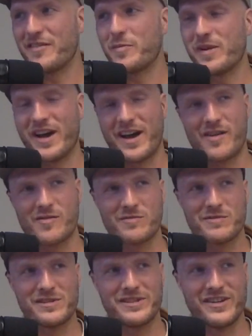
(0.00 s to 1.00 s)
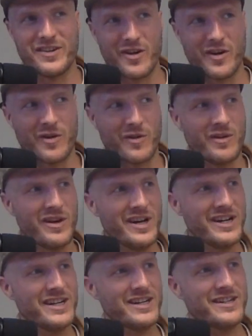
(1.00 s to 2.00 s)
but I don't really know
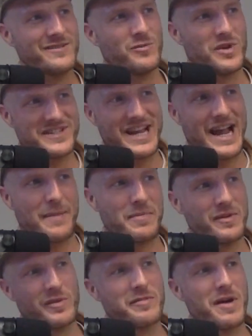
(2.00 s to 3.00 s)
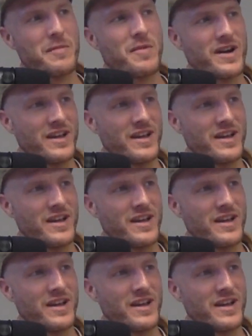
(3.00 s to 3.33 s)
what's happened with my money.